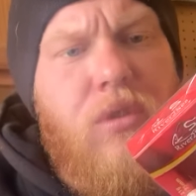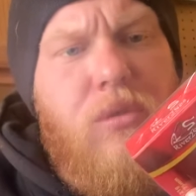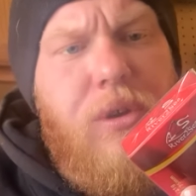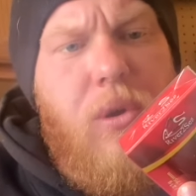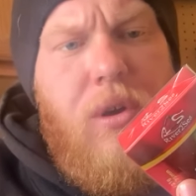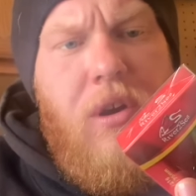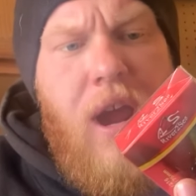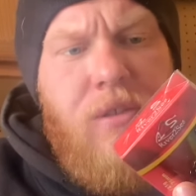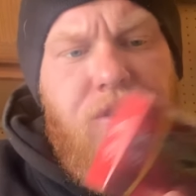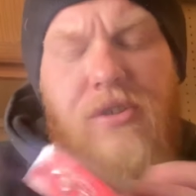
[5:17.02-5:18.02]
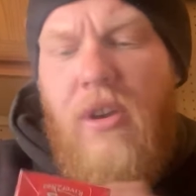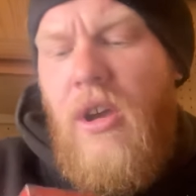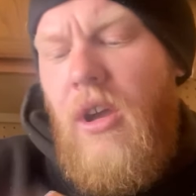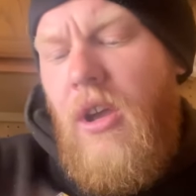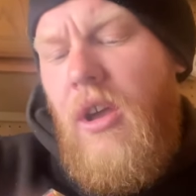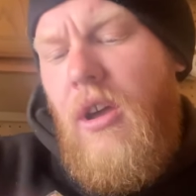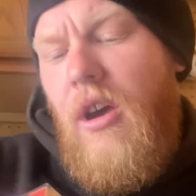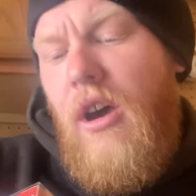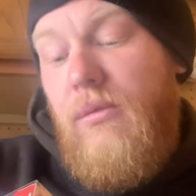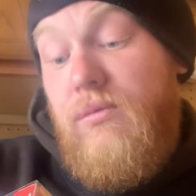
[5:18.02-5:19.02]
3/4 ounce.
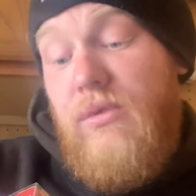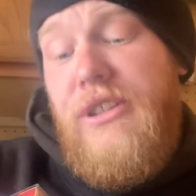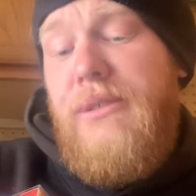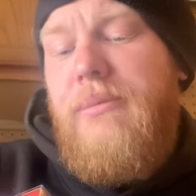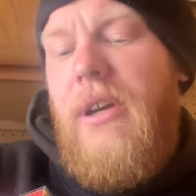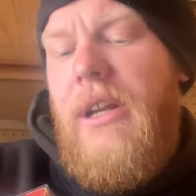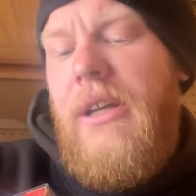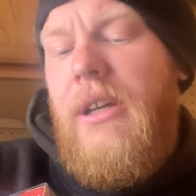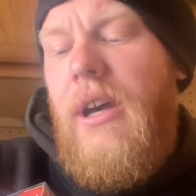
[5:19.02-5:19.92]
Really pretty.